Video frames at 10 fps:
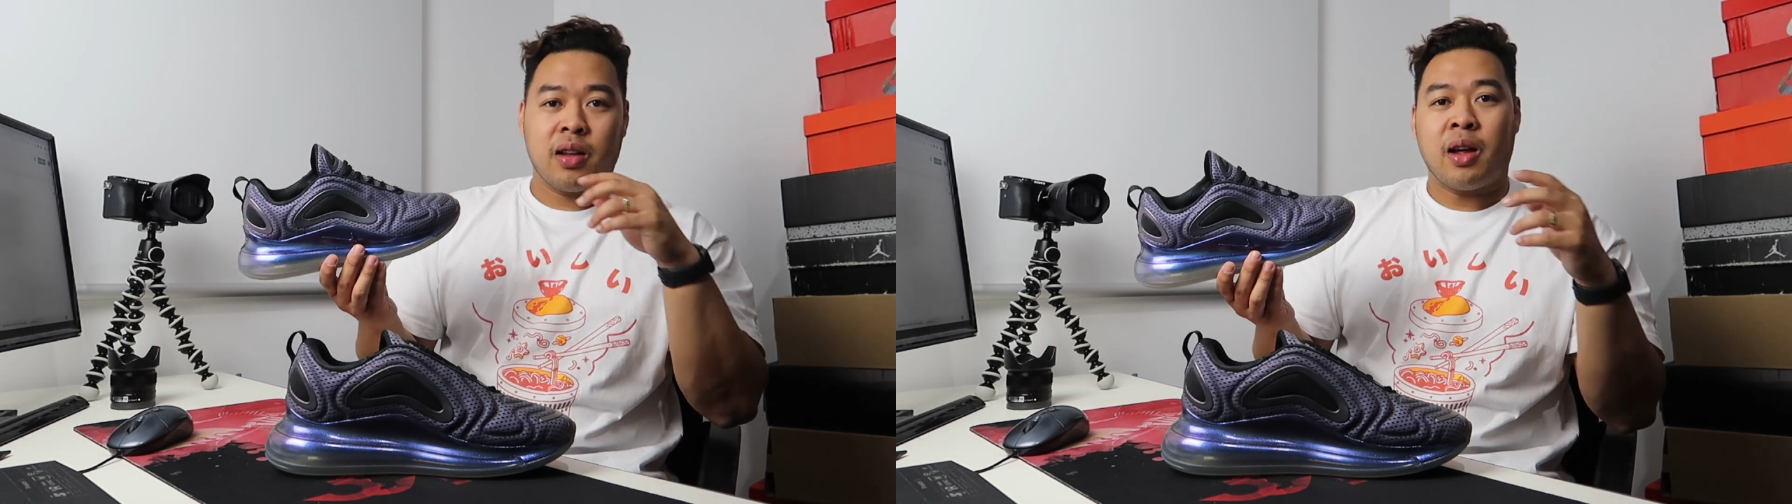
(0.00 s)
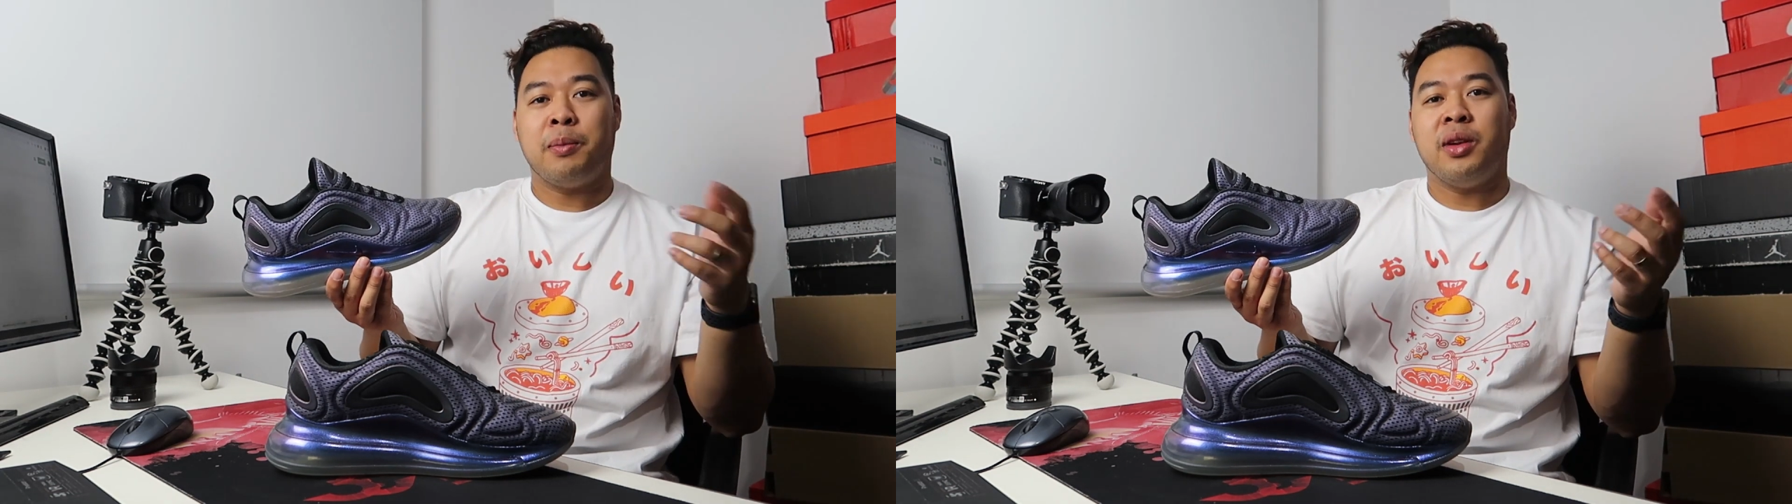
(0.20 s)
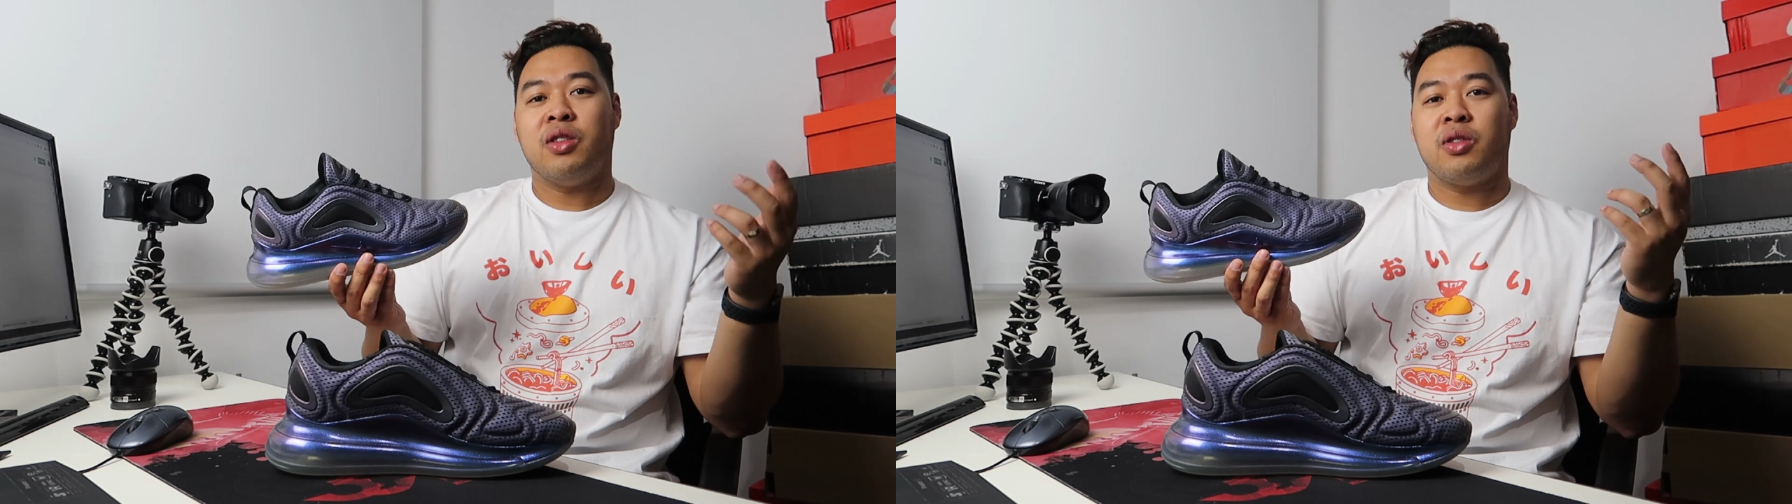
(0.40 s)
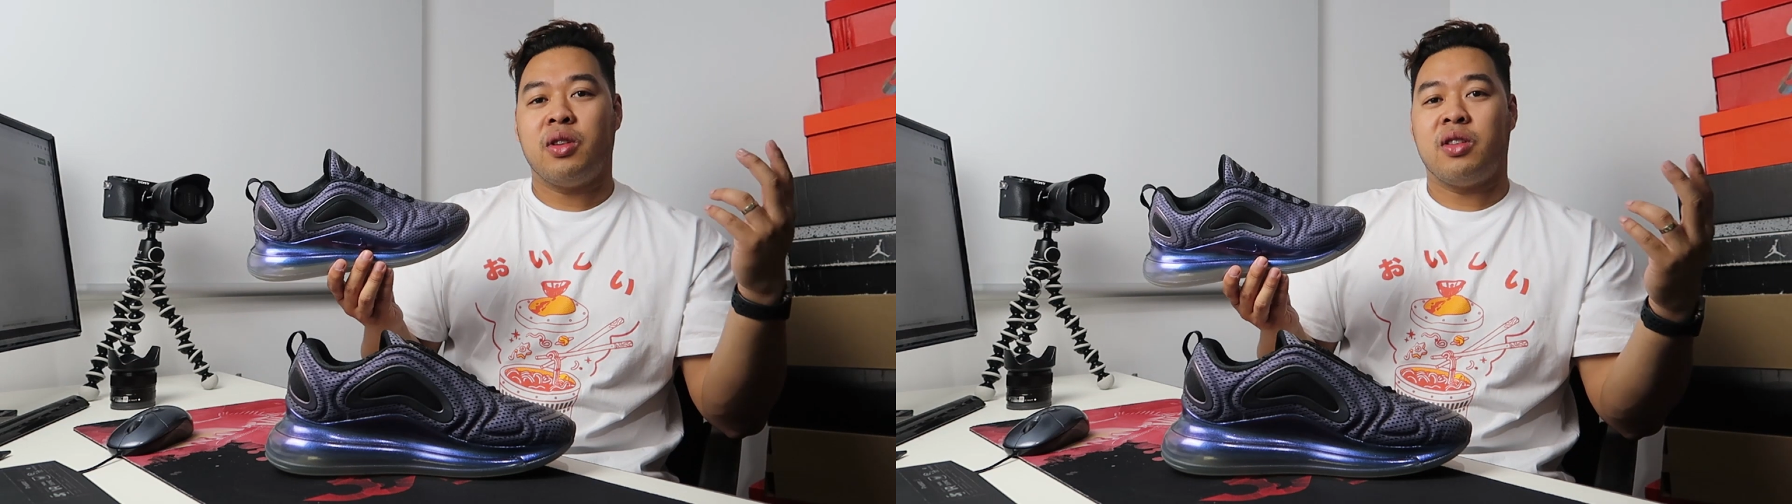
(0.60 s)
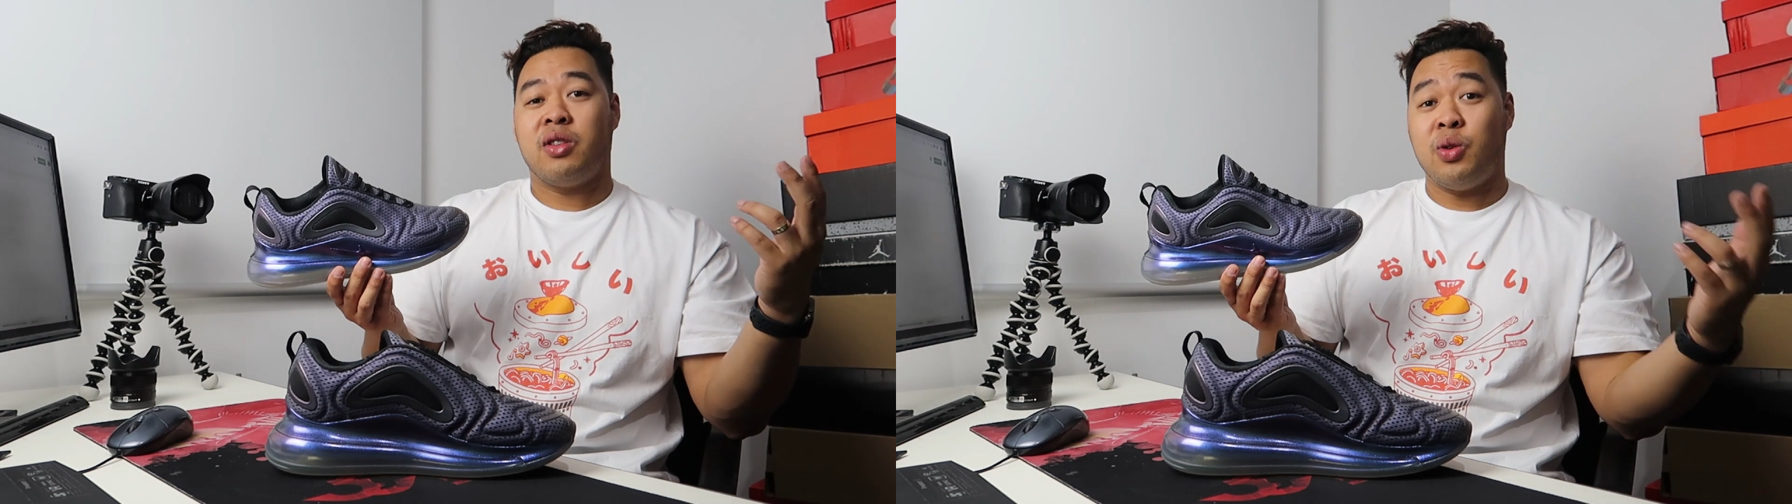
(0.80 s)
companies
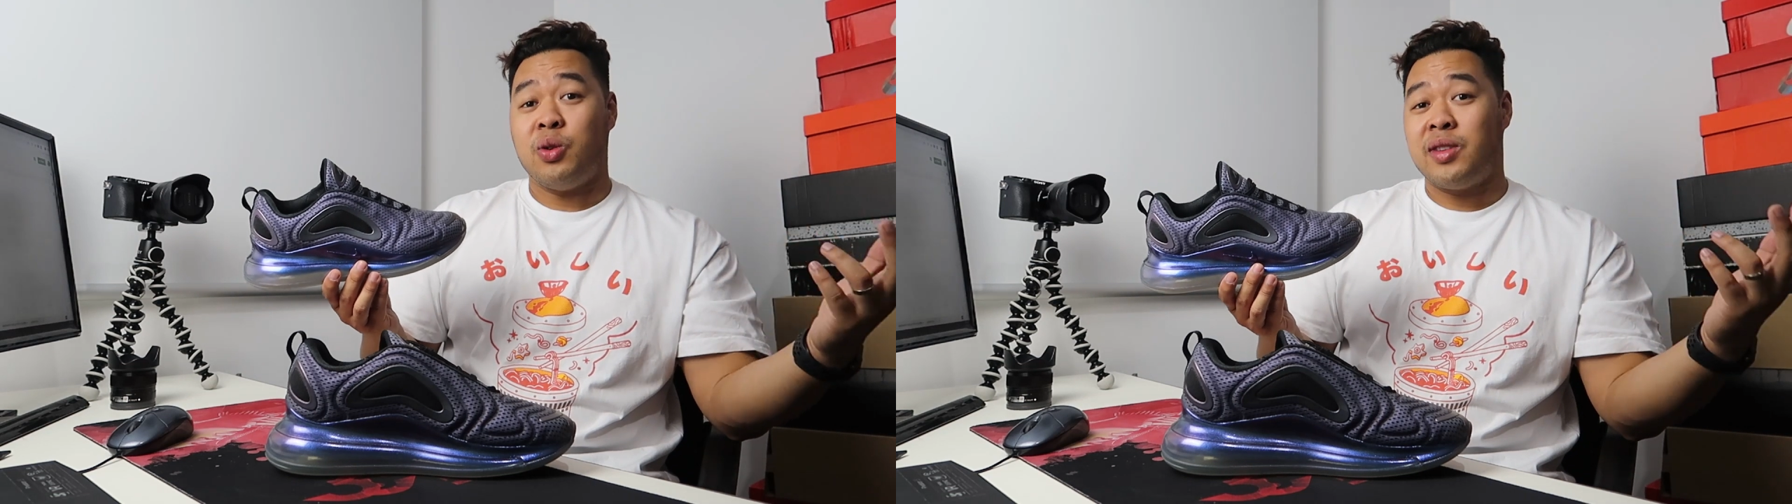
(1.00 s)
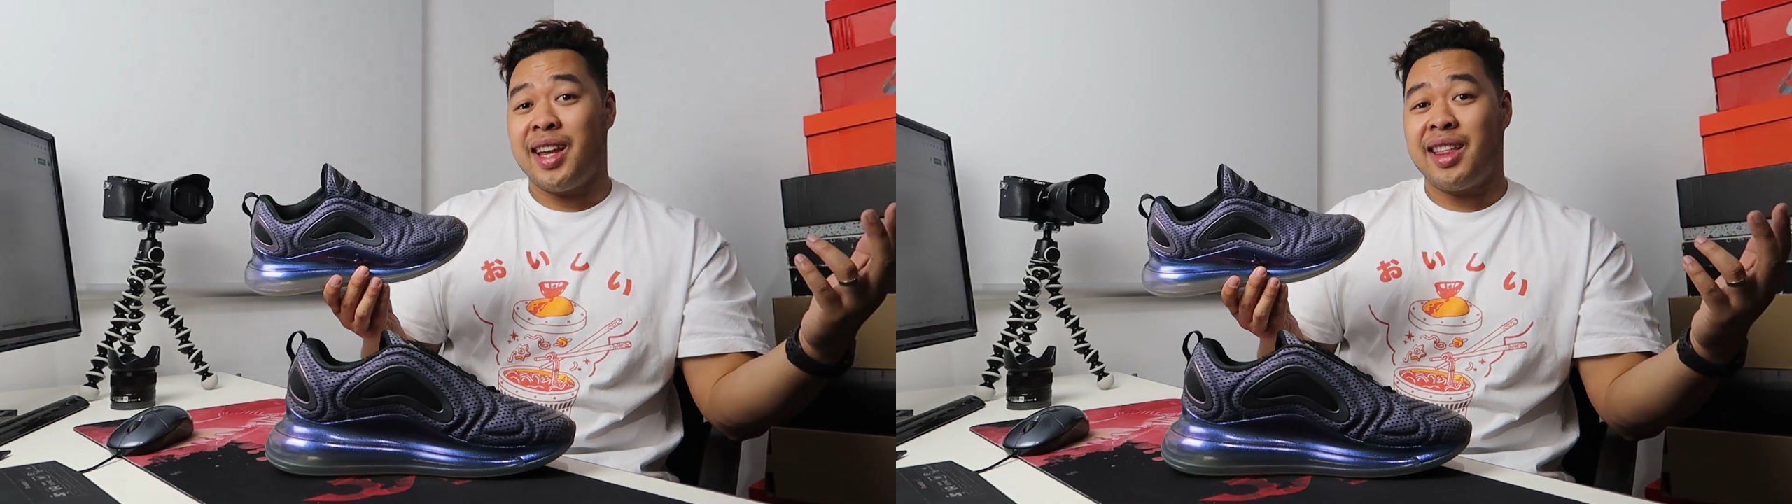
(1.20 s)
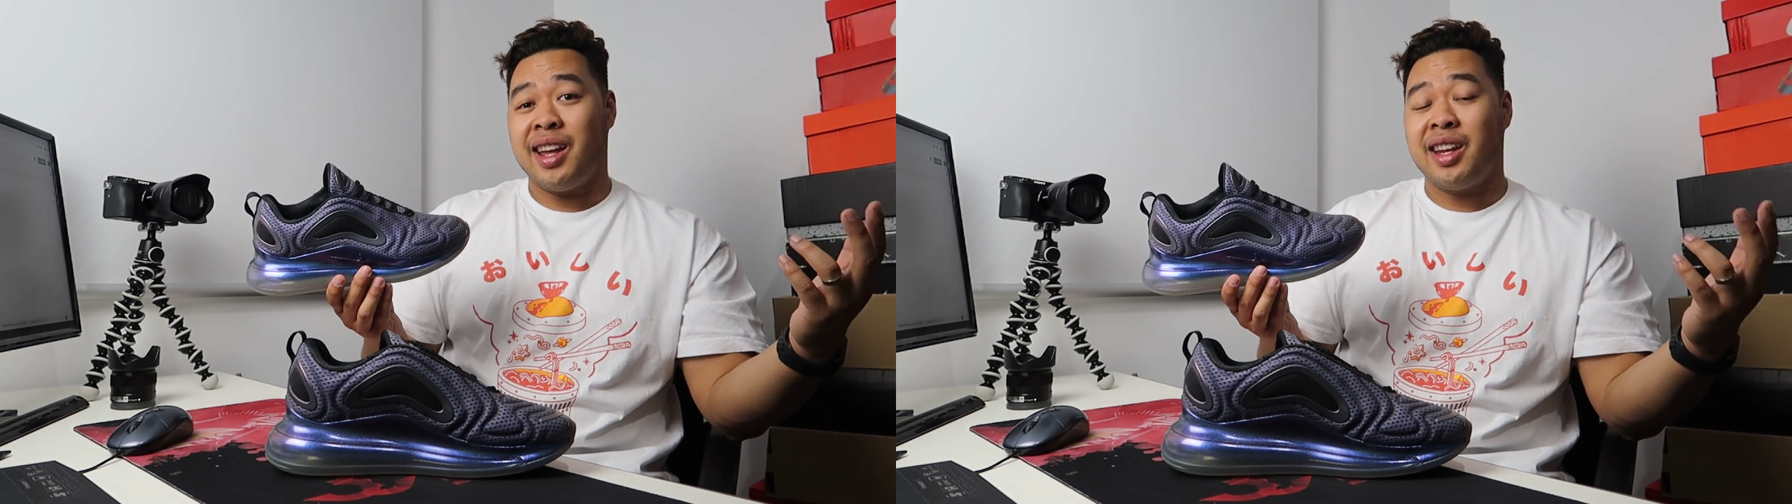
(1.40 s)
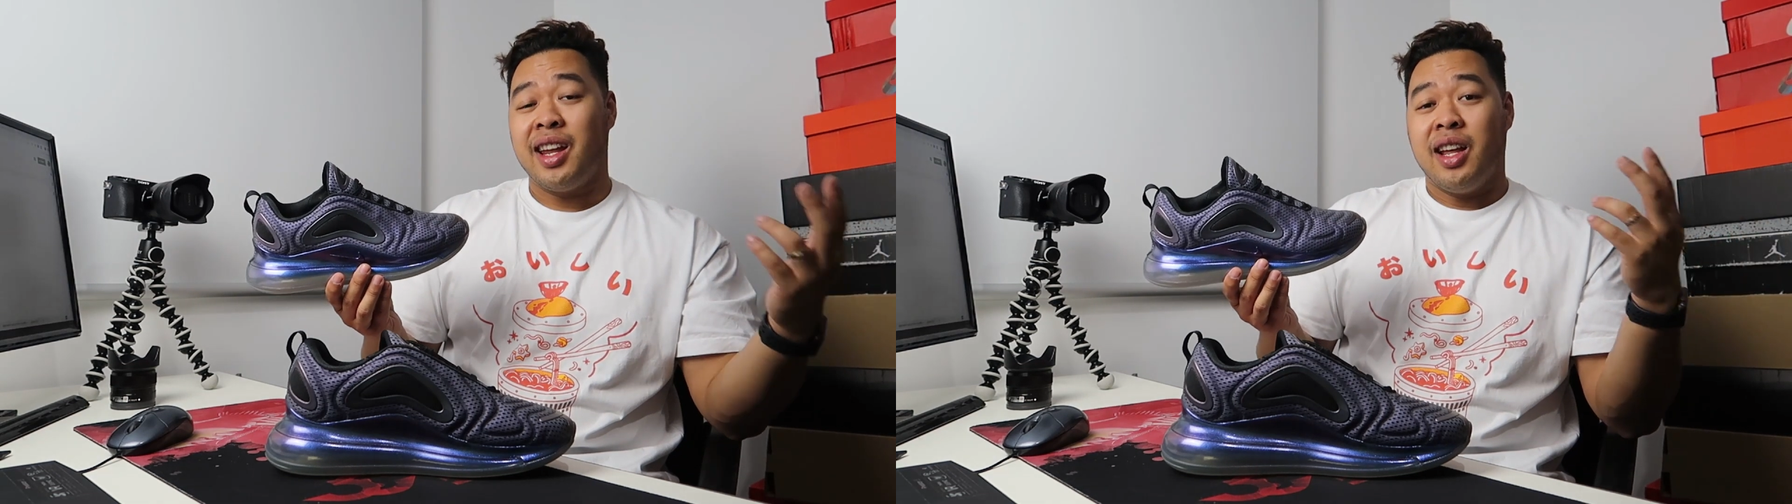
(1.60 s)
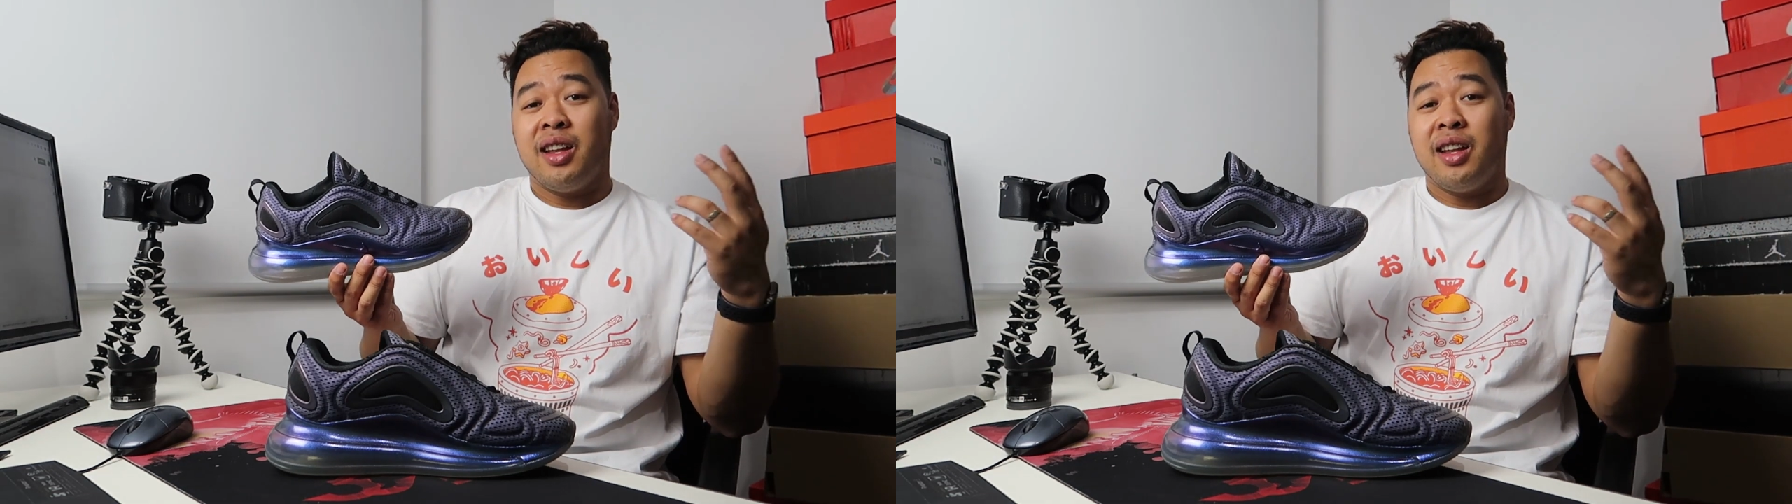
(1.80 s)
do take that